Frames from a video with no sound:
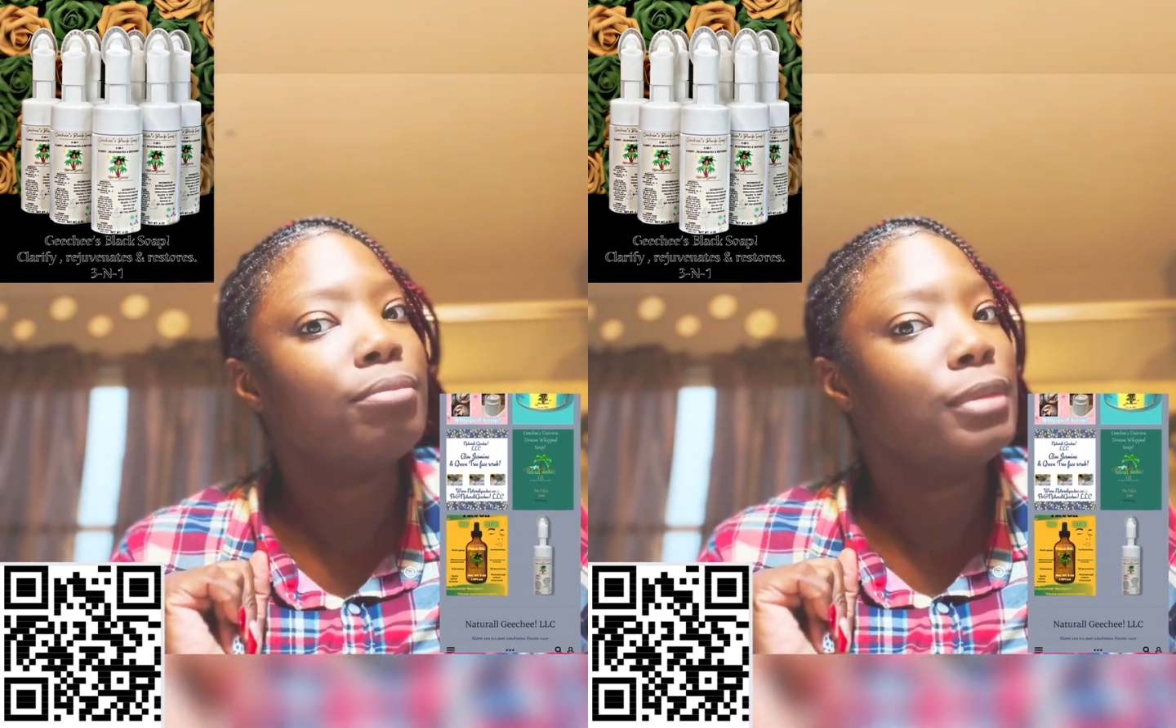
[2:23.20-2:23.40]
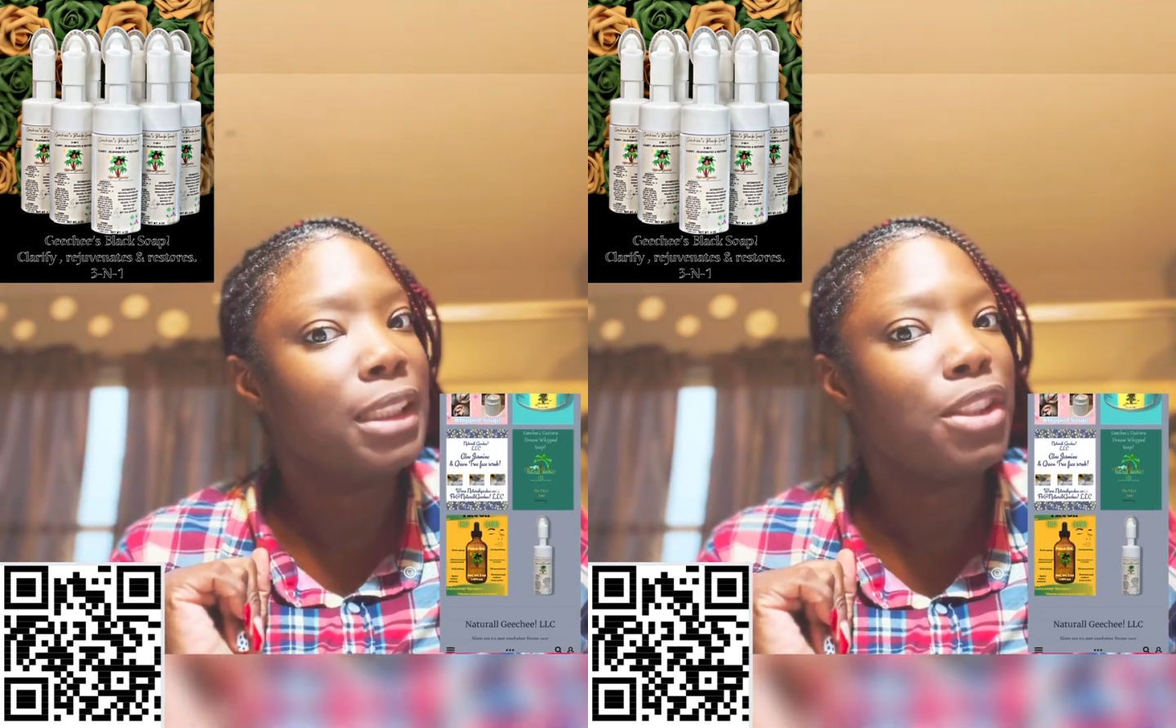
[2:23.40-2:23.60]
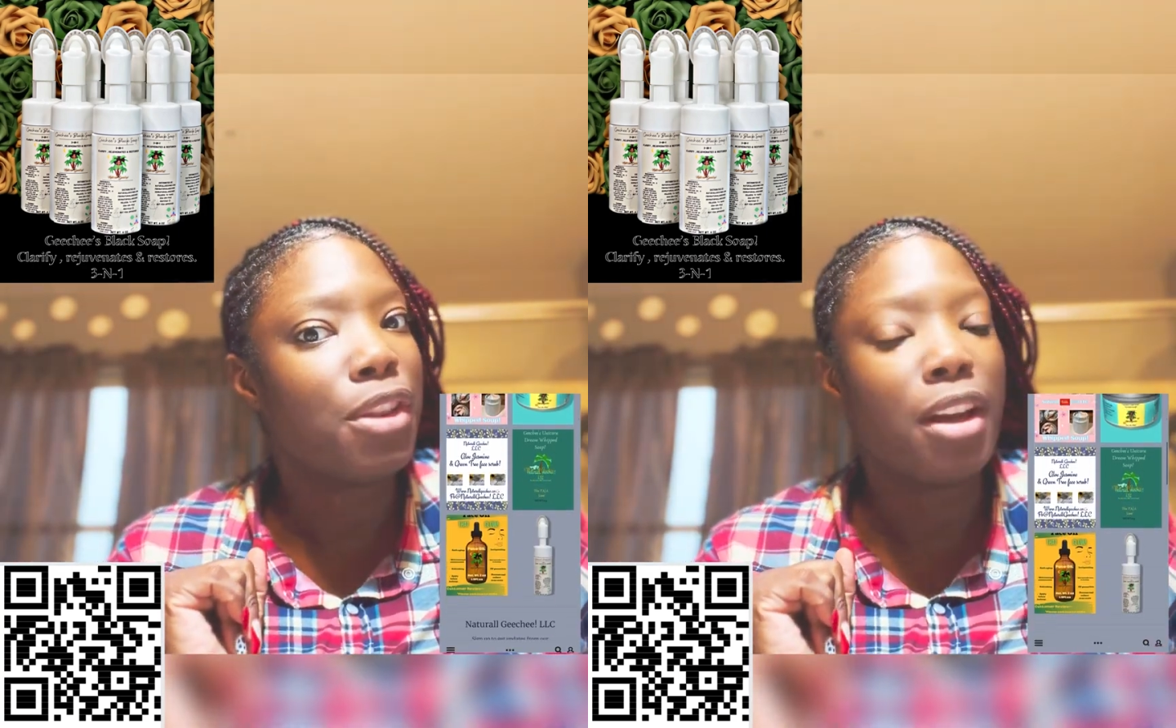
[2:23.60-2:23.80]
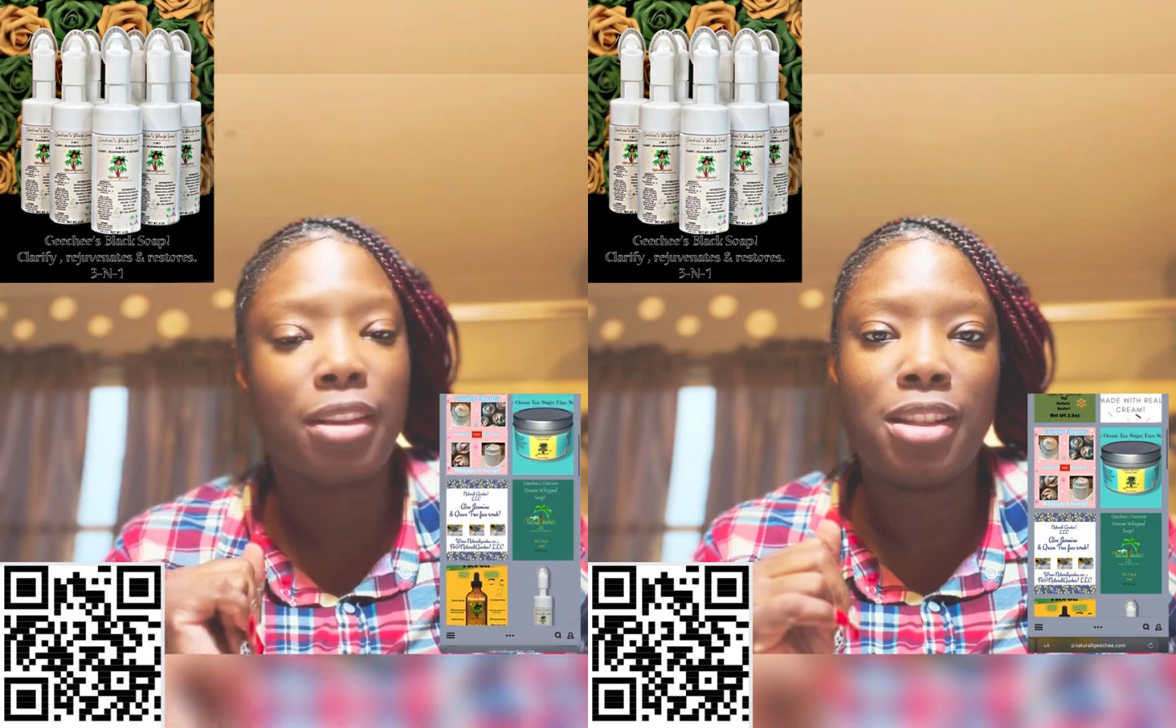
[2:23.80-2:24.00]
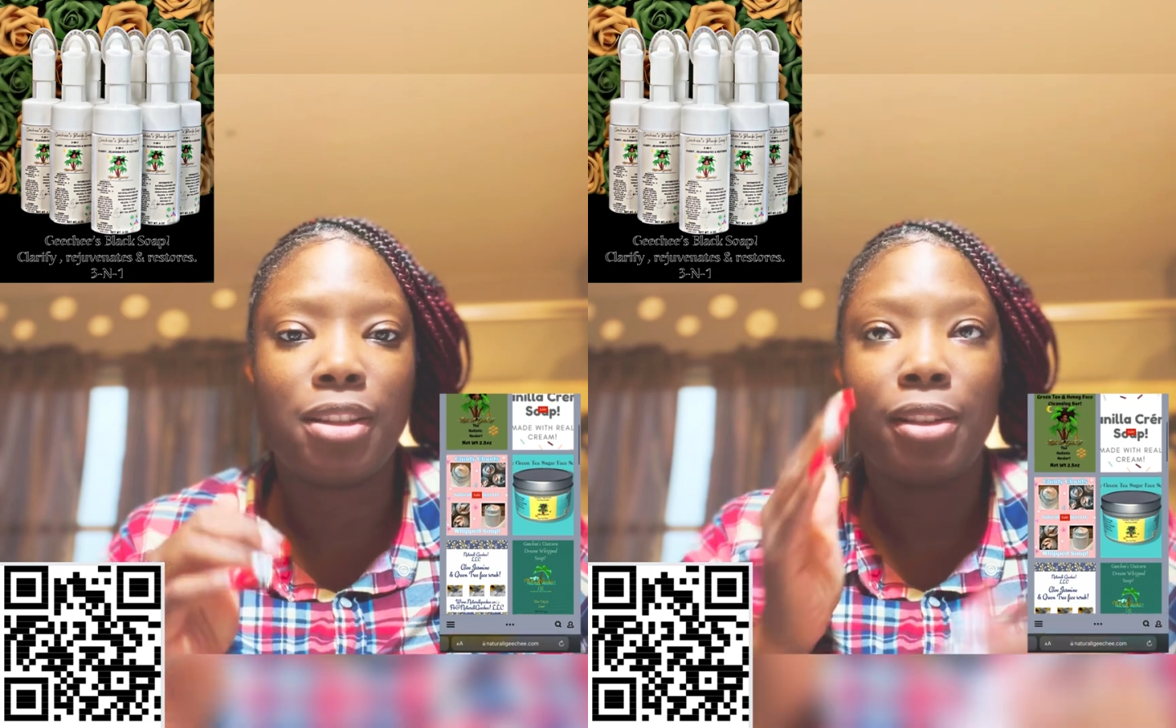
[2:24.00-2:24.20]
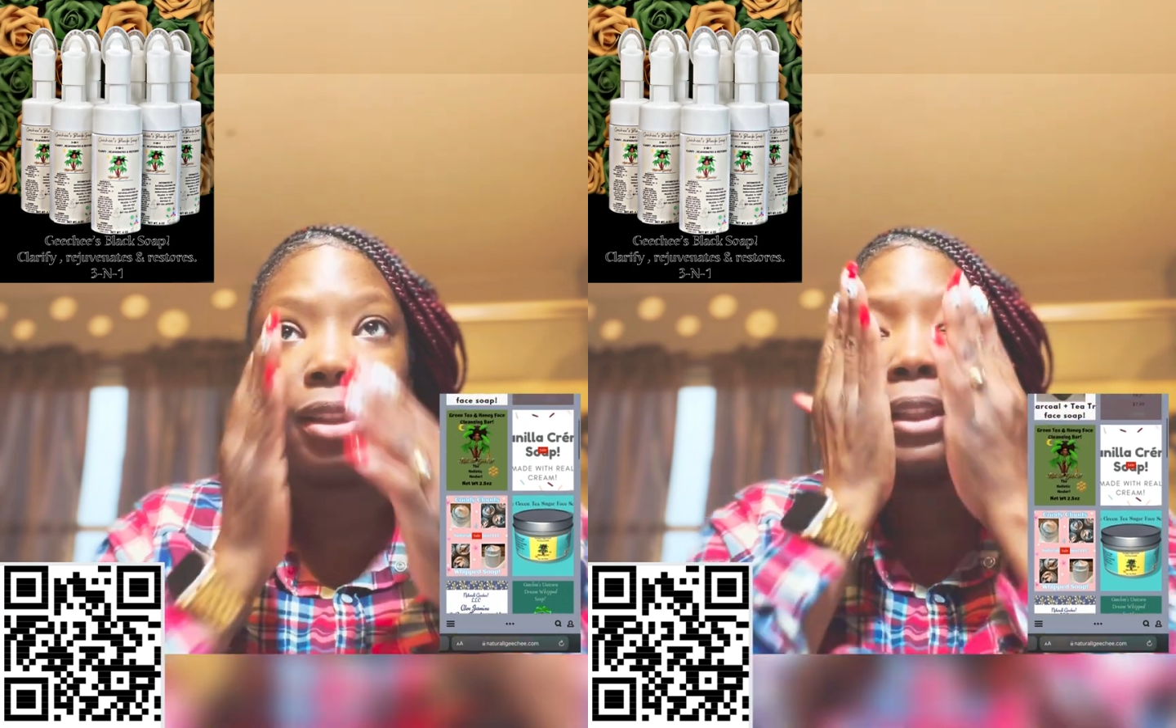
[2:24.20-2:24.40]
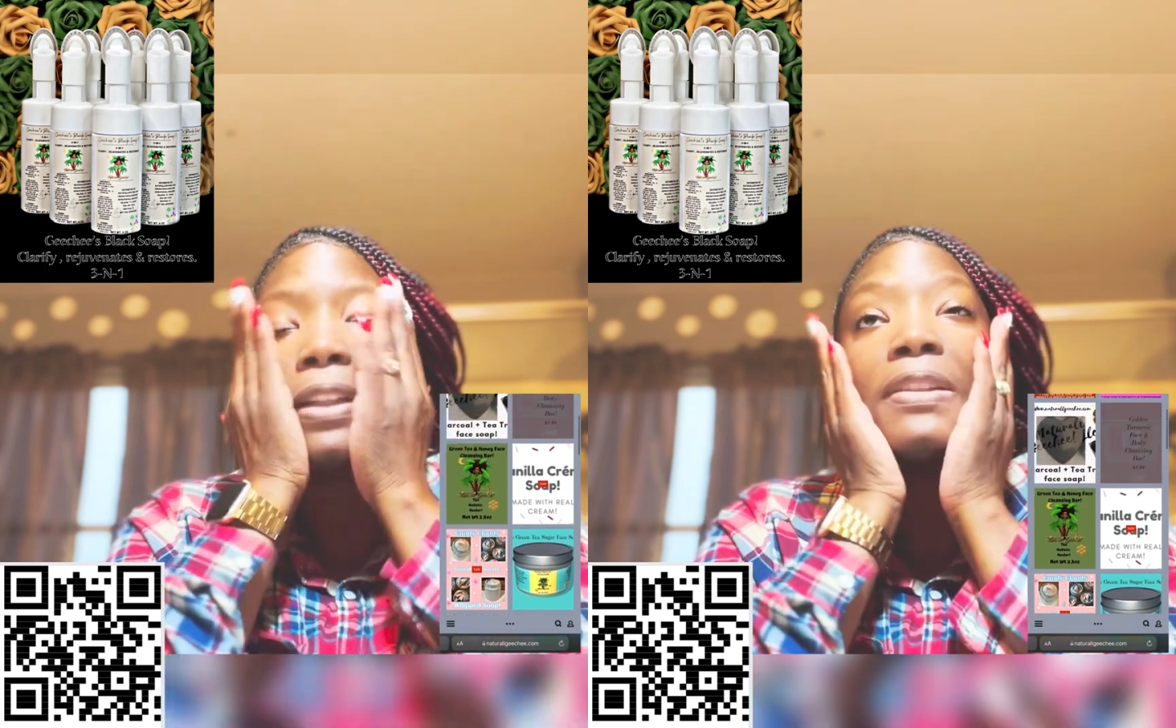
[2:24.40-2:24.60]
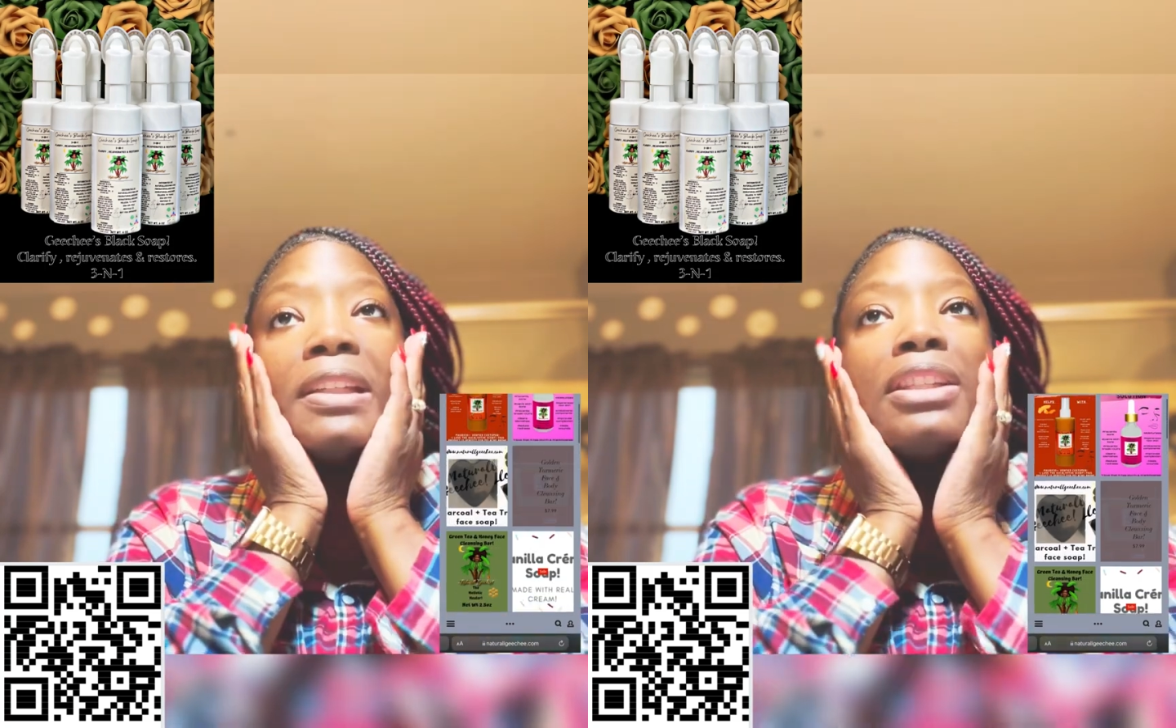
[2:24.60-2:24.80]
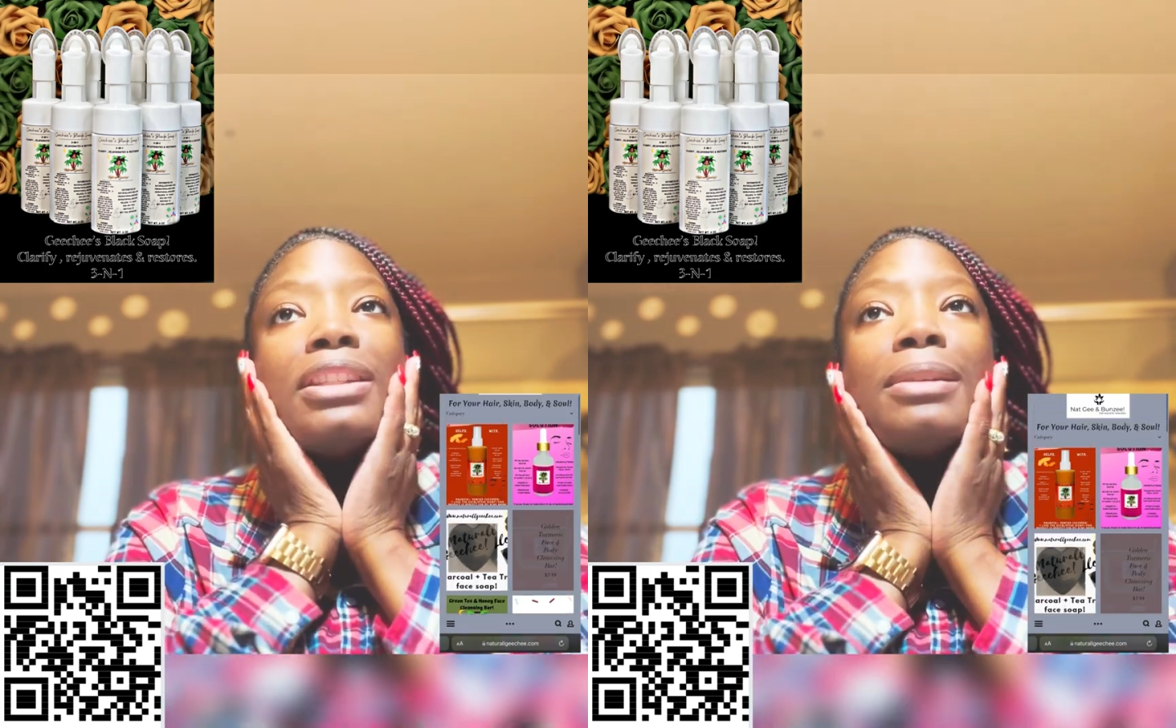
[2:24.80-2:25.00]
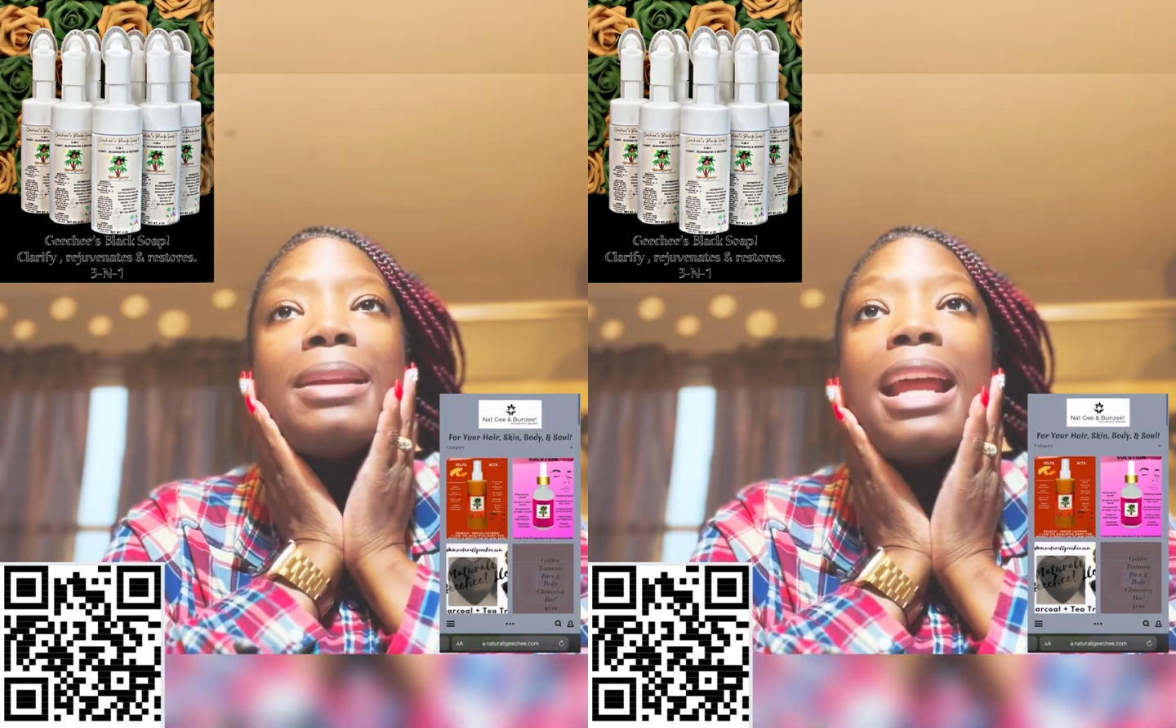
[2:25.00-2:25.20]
get your this on. Get you some of